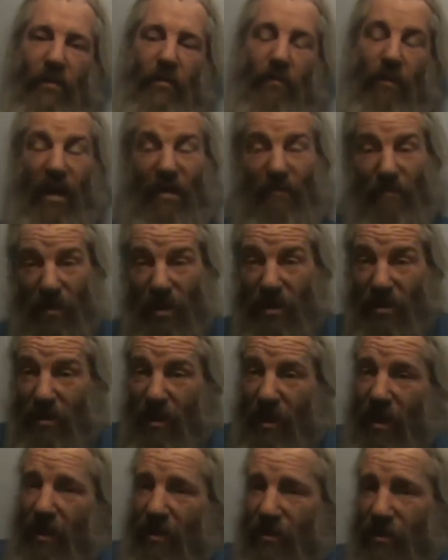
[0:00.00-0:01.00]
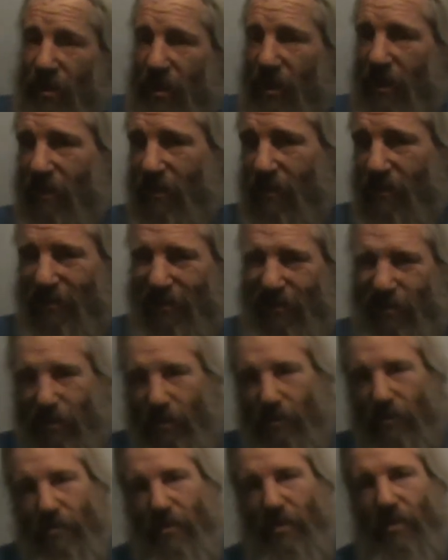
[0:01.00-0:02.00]
So I have missed it actually.
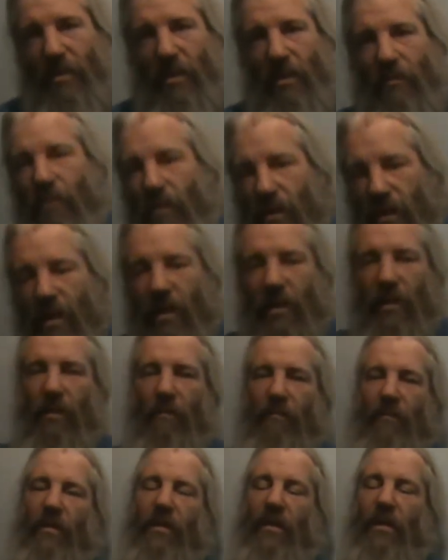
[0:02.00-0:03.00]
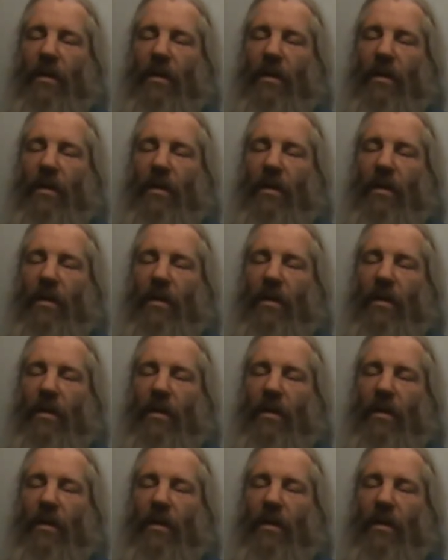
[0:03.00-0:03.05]
Excuse me a second while I get covered.